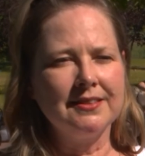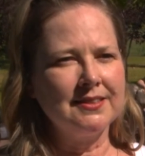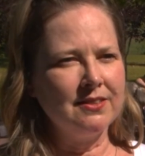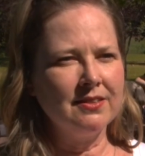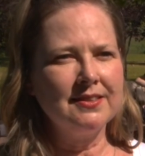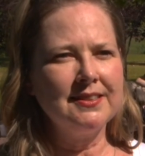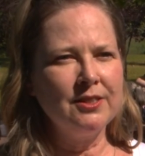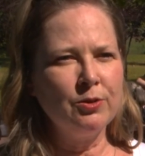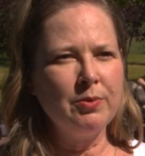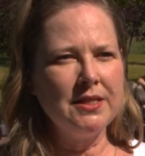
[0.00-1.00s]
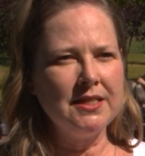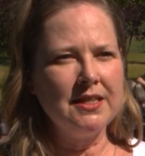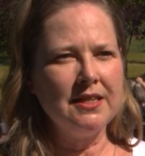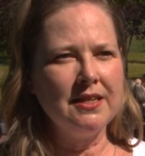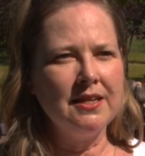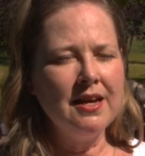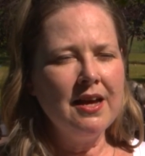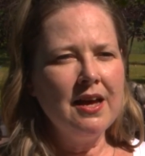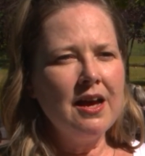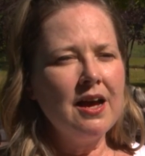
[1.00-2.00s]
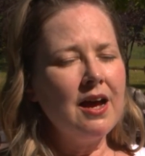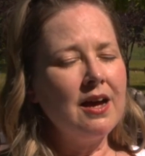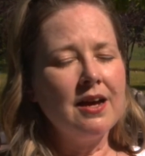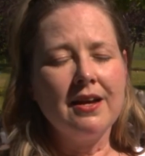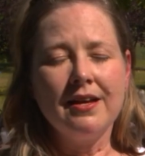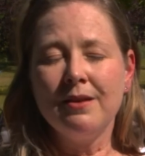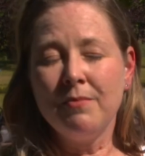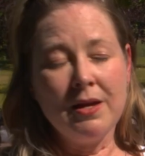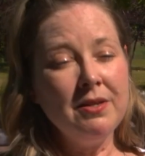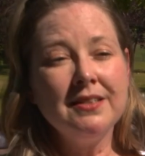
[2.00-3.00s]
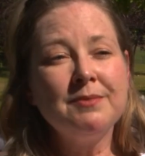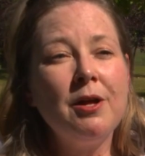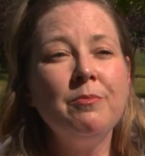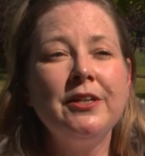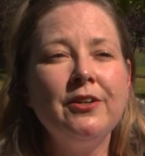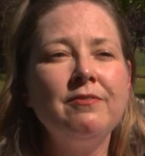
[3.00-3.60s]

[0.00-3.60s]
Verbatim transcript: it's not COPD, uh, maybe it's pulmonary